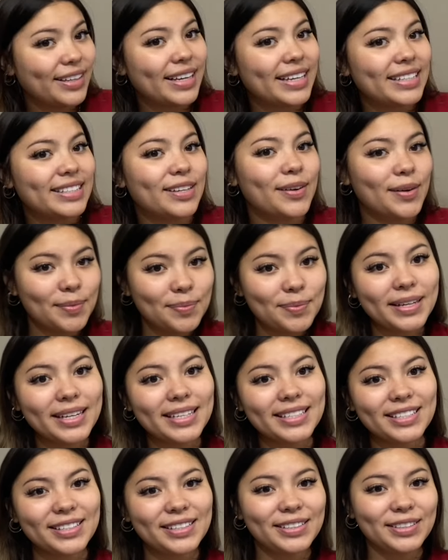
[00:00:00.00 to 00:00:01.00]
guys, I hope you guys
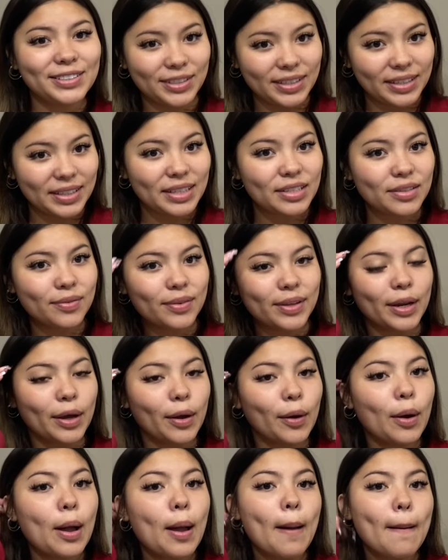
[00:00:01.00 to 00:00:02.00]
are enjoying this video,
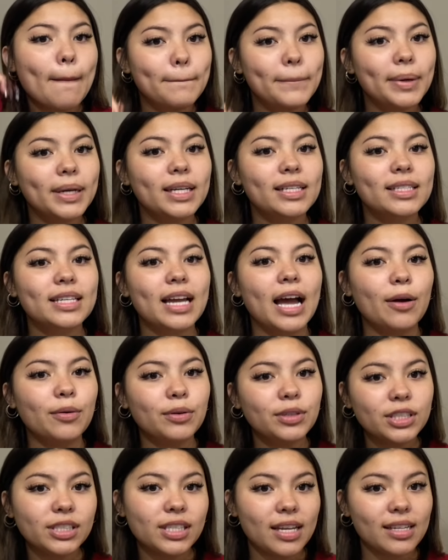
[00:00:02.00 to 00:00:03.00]
but I would
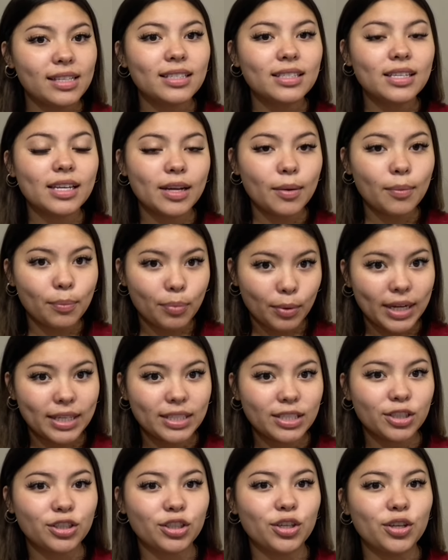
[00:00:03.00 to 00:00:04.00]
just like to take a break
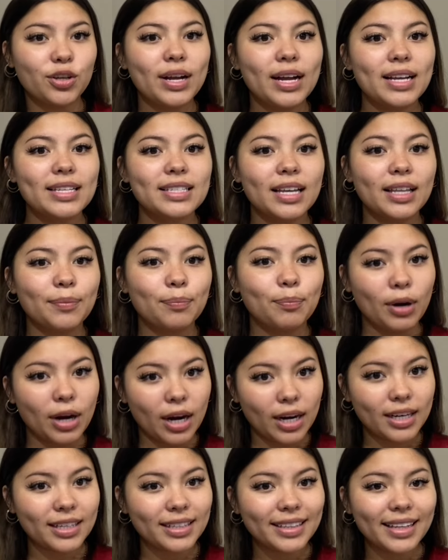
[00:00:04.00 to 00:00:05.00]
to show you guys a
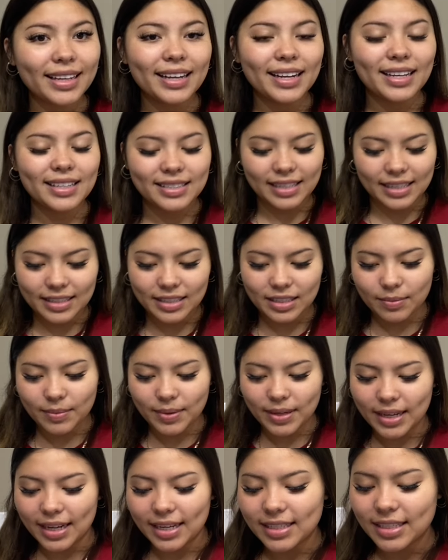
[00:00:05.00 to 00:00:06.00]
product that got sent to me
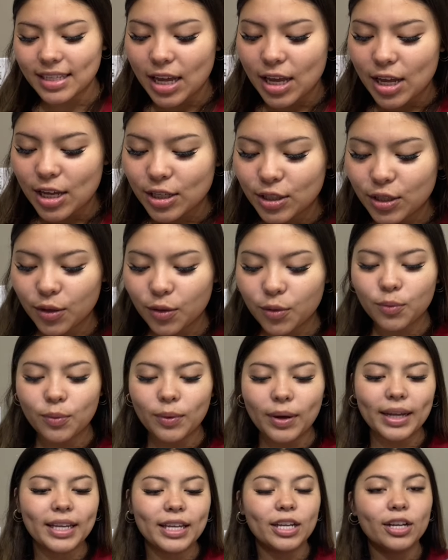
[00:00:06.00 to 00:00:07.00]
guys. So
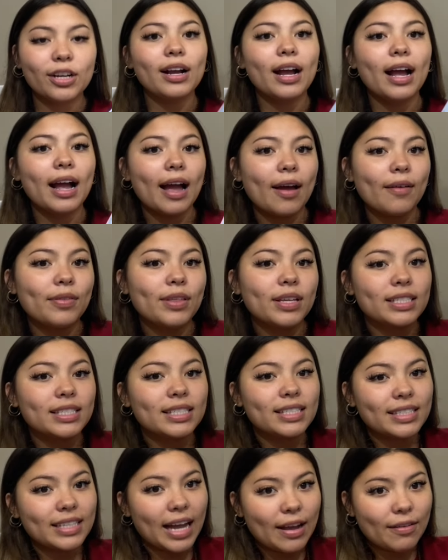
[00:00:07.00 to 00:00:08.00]
right here, I have the
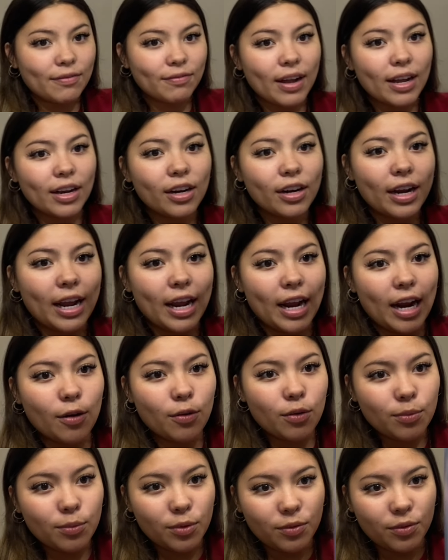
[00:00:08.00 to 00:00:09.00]
Sapphire Hair
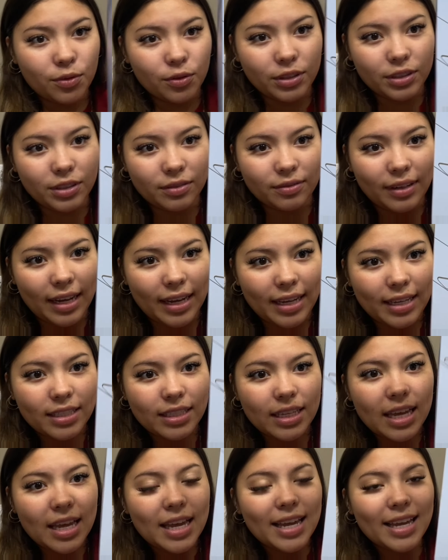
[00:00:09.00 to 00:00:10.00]
Removal Device
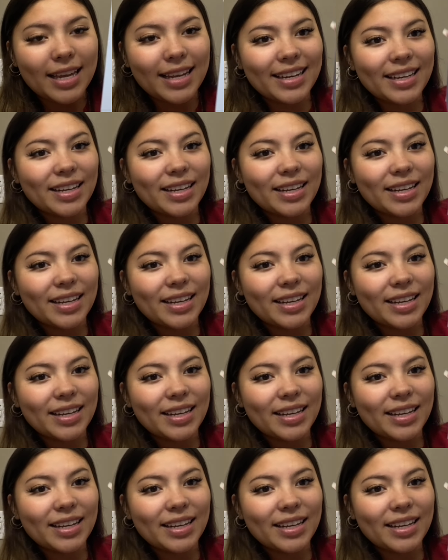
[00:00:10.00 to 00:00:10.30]
and it